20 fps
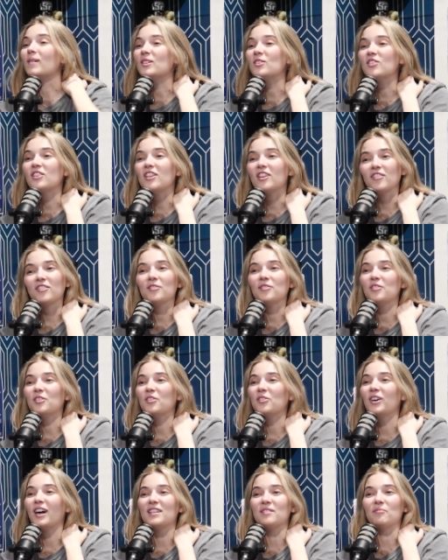as
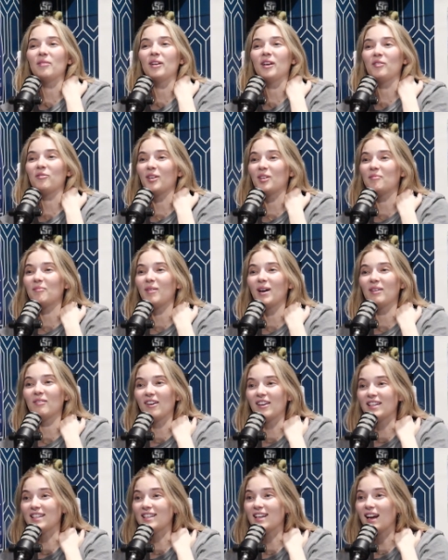you guys make fun of my
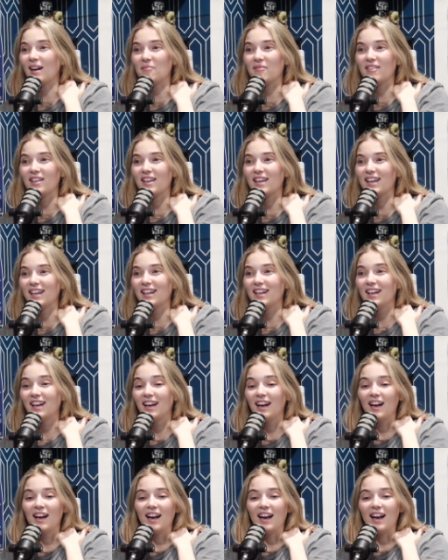runtime thing,
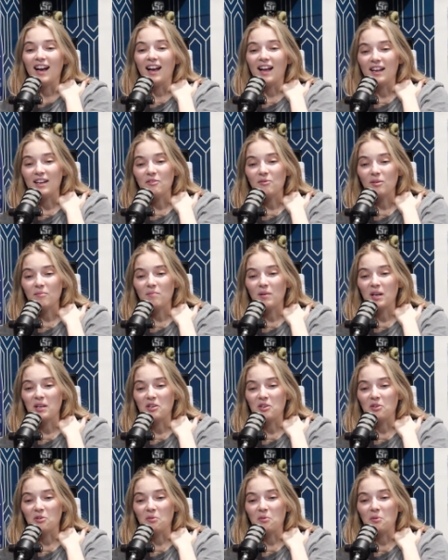Anyone But
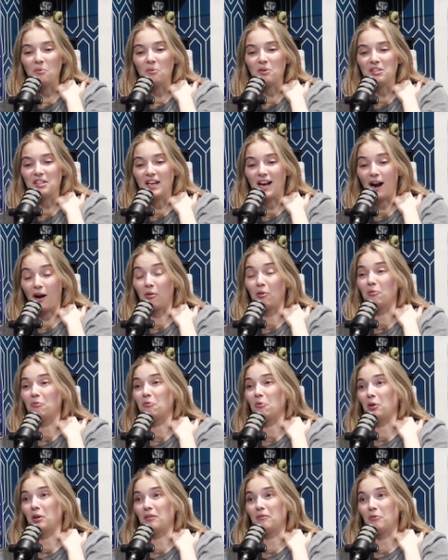You was an hour and
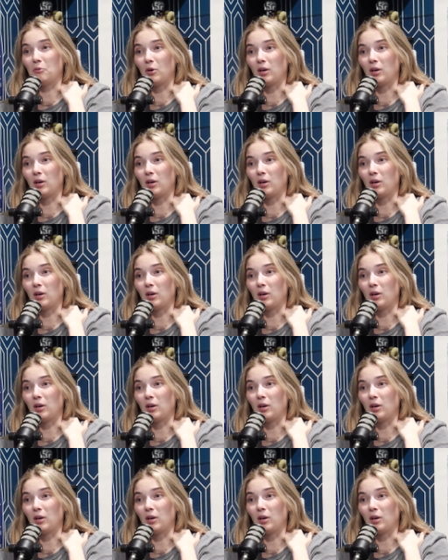44.